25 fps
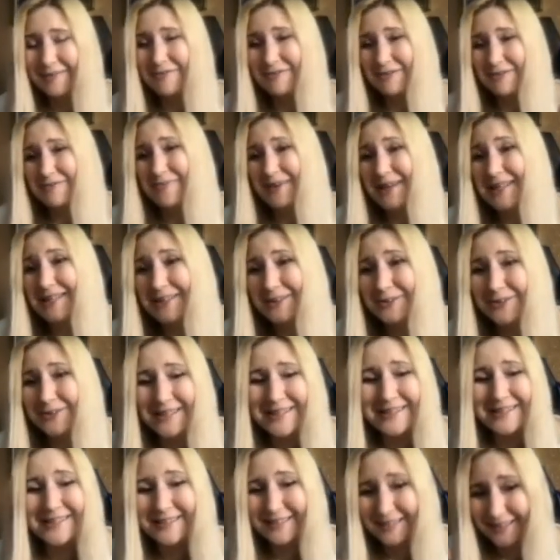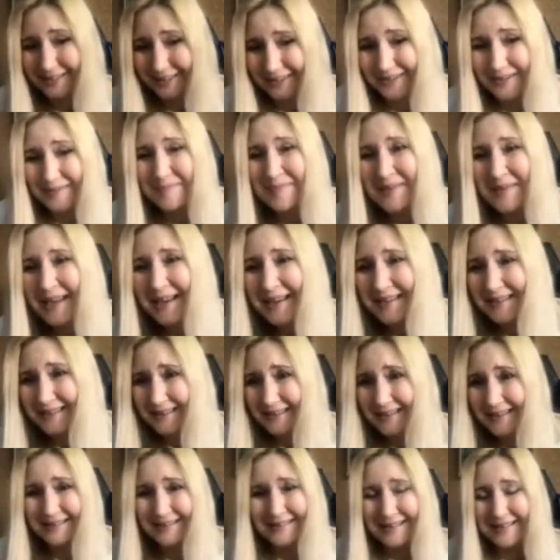from my students so
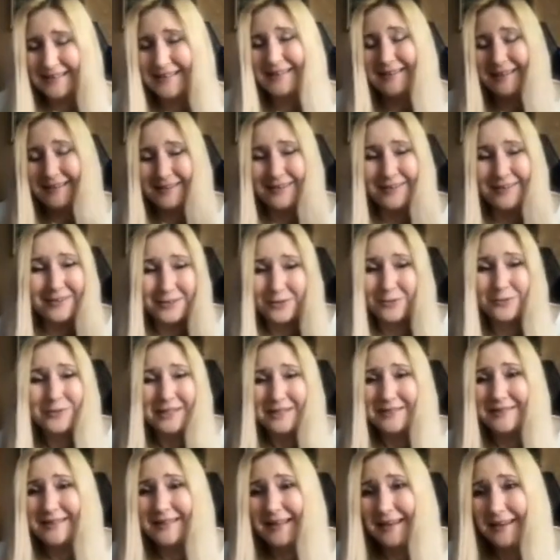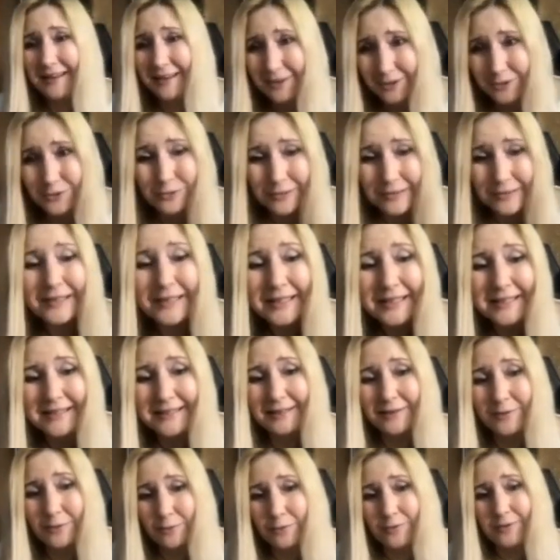that they should
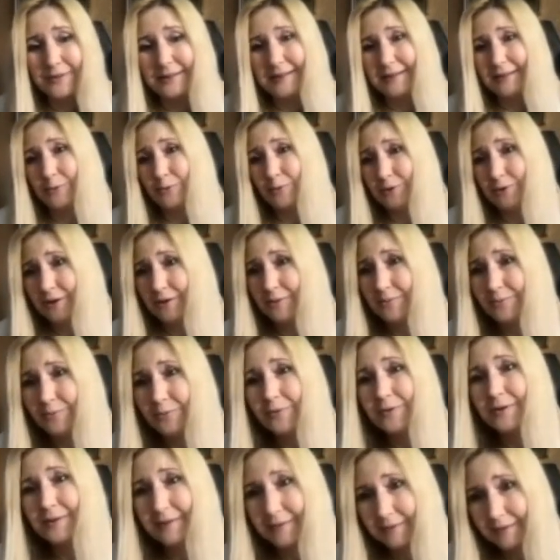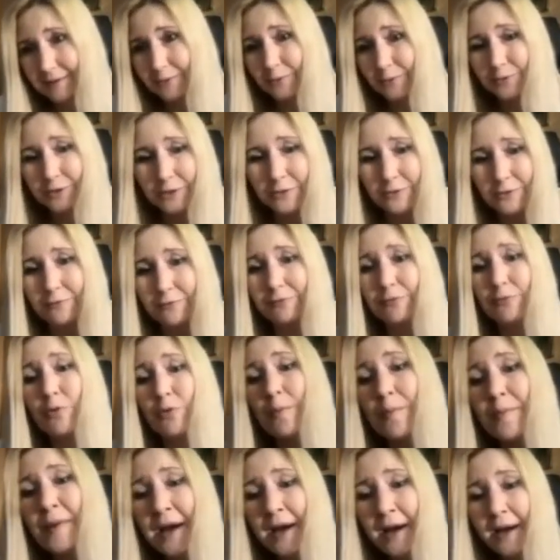listen all these audiobooks in order to form